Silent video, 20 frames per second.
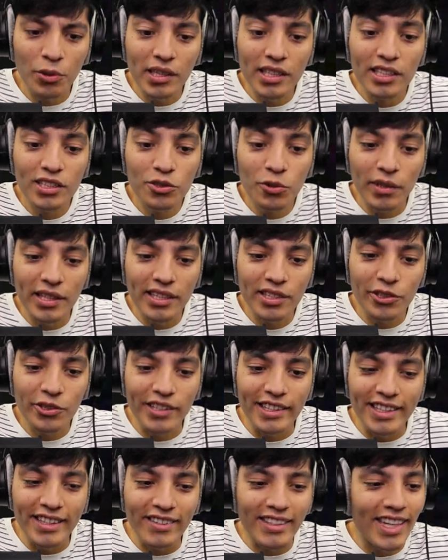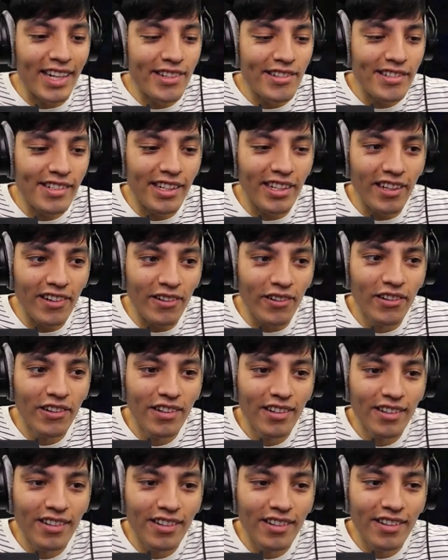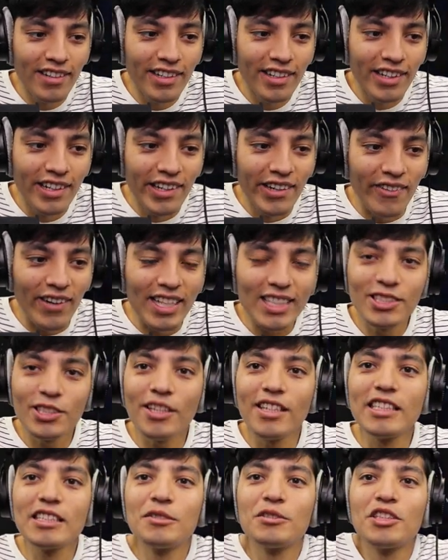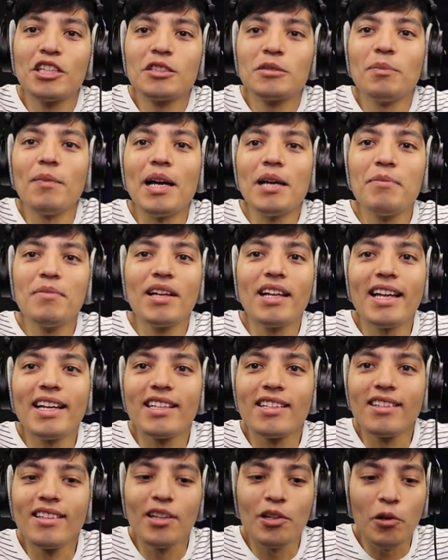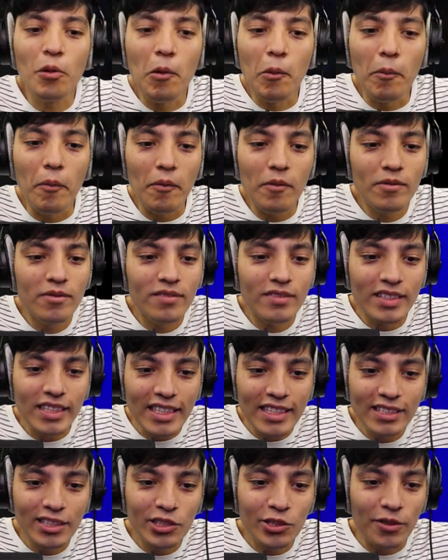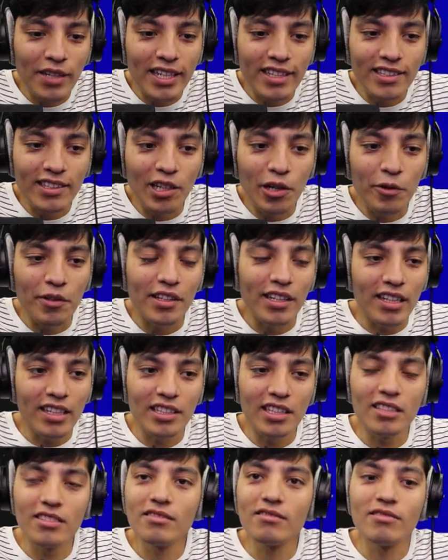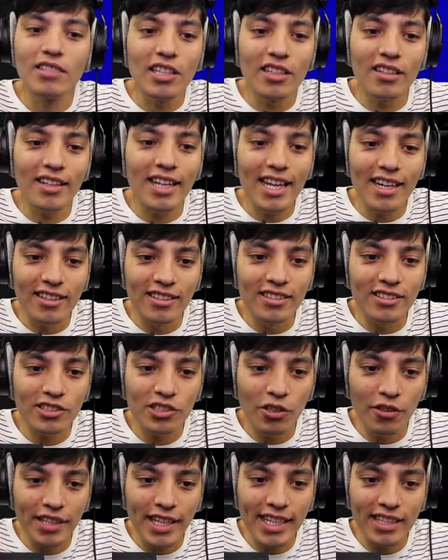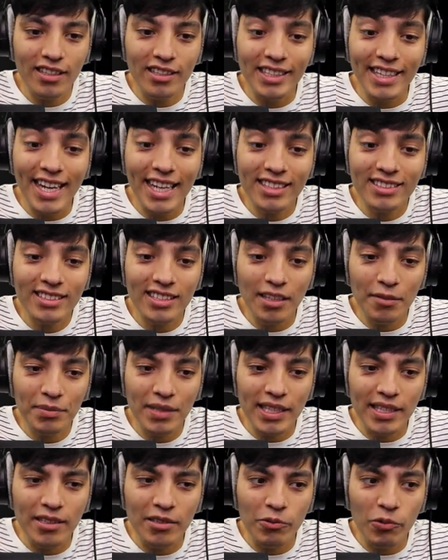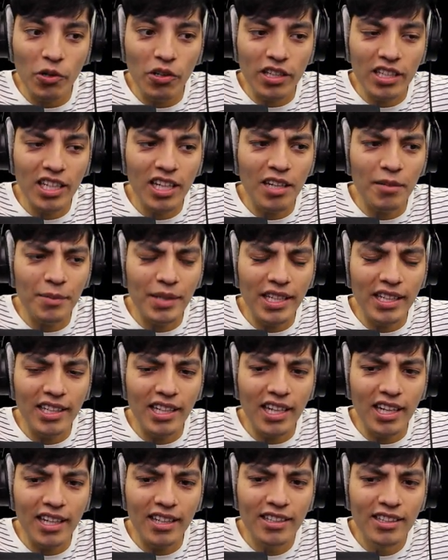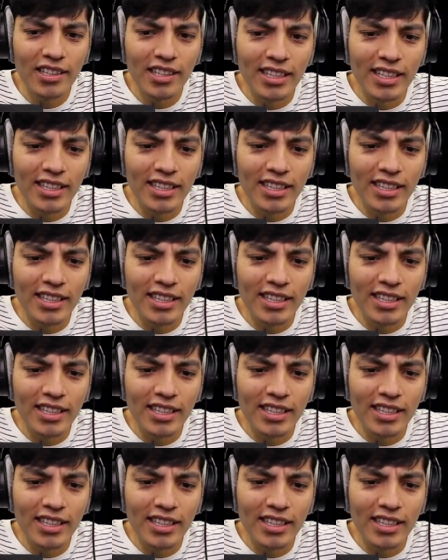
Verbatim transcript: 2023, there you go. Right, so this just might be like a little Easter egg, you know, they're gonna they're letting us know that the next update will come in uh,